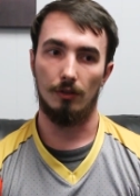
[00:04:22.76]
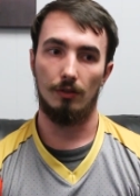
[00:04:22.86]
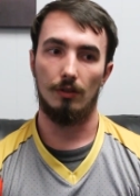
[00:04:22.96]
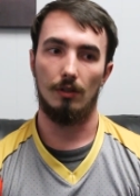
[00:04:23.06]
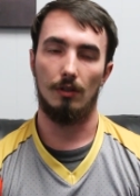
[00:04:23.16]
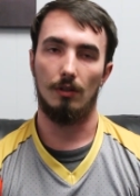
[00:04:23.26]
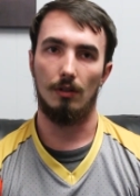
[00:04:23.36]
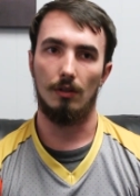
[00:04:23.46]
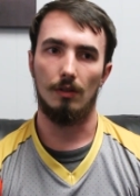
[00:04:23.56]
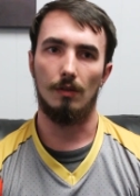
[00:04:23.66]
first,
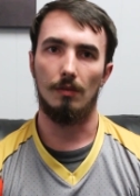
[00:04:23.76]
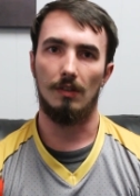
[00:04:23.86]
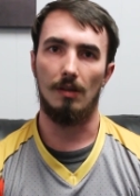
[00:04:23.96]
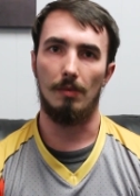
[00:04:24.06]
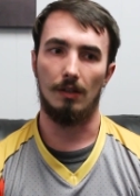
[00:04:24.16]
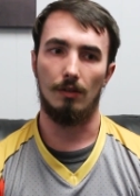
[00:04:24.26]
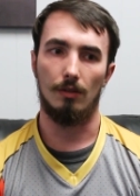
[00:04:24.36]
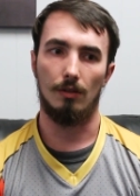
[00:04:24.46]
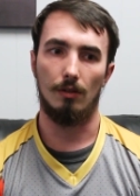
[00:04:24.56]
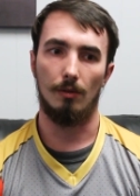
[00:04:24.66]
they met
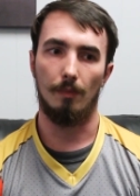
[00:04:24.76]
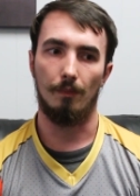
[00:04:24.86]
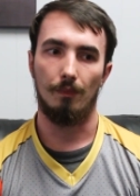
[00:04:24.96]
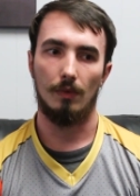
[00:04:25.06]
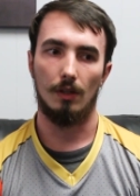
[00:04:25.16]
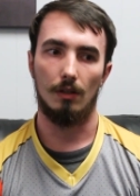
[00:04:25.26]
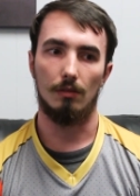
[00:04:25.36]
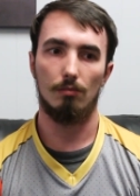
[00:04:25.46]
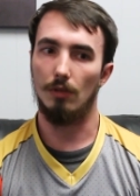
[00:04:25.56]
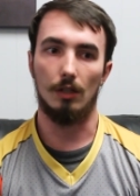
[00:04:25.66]

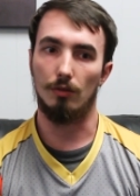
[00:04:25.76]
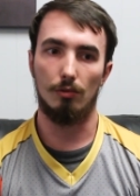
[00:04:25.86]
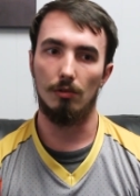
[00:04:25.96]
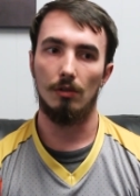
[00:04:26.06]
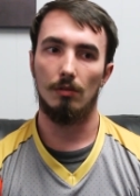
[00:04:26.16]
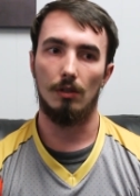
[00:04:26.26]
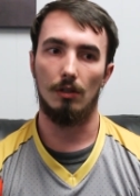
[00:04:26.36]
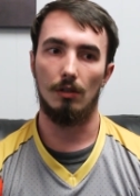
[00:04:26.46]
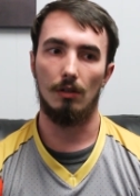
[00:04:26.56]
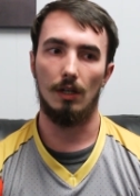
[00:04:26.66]
at school
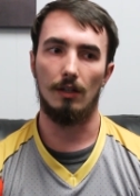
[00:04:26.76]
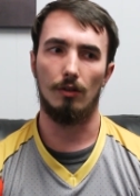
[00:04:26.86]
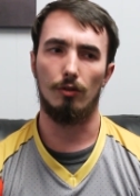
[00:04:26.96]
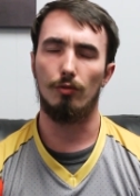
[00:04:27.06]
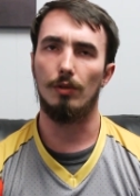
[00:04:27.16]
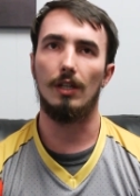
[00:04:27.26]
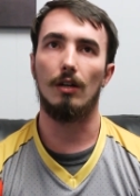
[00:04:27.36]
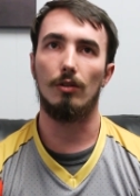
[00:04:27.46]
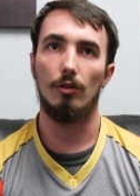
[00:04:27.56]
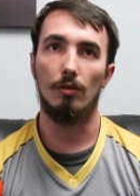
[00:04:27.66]
like 3
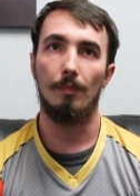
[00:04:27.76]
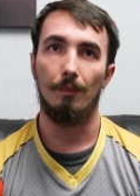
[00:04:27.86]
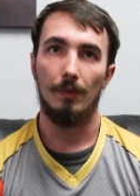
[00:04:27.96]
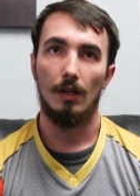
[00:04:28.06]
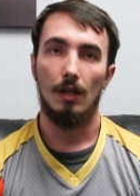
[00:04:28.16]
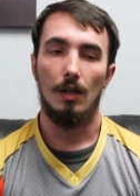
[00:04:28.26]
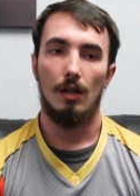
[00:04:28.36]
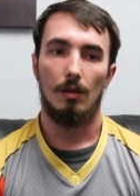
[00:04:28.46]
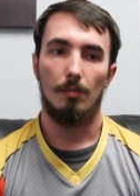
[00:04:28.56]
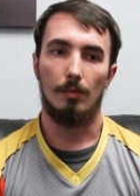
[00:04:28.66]
years ago.
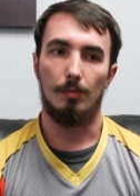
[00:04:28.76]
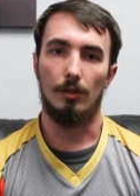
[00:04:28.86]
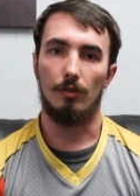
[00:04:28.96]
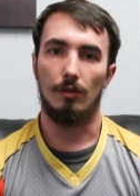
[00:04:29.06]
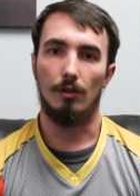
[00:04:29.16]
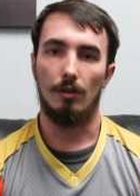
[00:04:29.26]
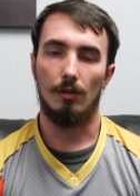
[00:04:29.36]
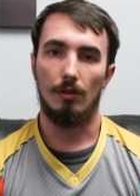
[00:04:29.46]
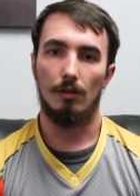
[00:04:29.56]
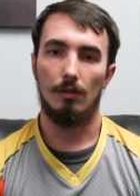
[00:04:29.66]
But
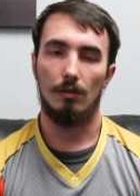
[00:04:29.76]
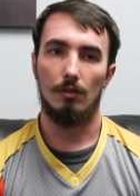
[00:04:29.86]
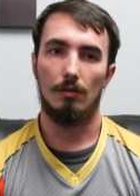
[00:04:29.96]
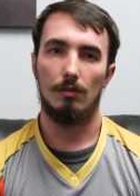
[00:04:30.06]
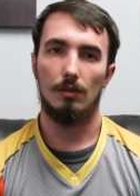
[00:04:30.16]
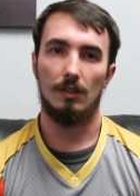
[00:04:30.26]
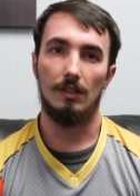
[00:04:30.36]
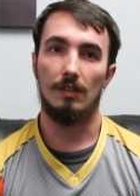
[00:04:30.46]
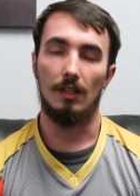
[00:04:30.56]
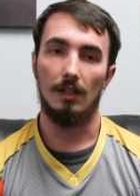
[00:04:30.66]

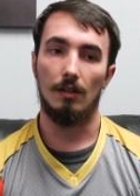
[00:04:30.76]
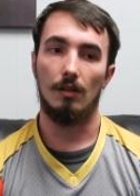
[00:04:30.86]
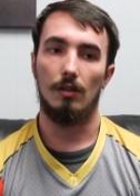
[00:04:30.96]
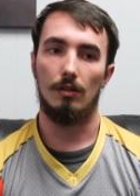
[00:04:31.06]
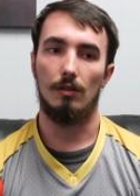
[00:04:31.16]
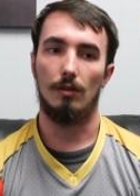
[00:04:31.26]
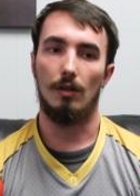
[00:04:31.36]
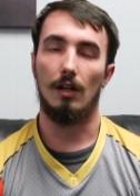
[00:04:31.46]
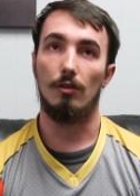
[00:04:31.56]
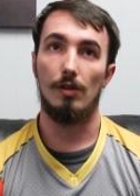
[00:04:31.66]
this year,
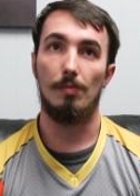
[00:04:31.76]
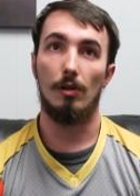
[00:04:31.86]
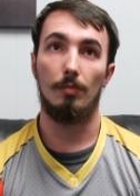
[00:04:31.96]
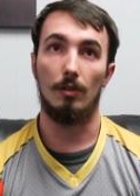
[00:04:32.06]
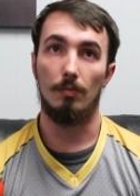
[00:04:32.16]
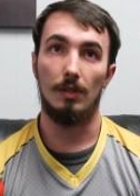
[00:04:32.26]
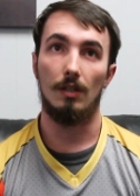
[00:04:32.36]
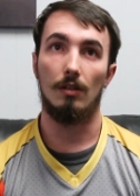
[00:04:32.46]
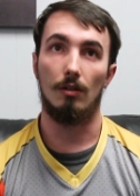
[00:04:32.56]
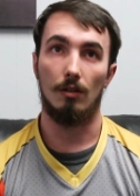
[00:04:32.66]
Aurélie Brub and
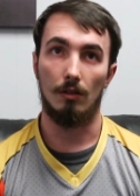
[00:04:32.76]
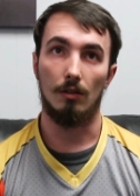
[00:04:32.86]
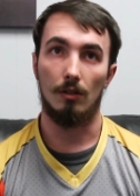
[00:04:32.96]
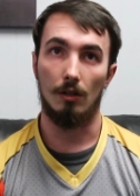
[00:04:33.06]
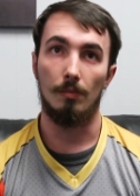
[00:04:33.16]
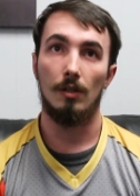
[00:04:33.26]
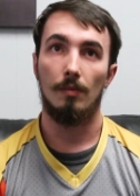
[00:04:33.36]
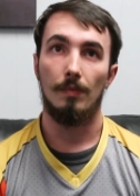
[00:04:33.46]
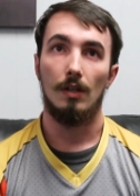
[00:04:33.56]
me come.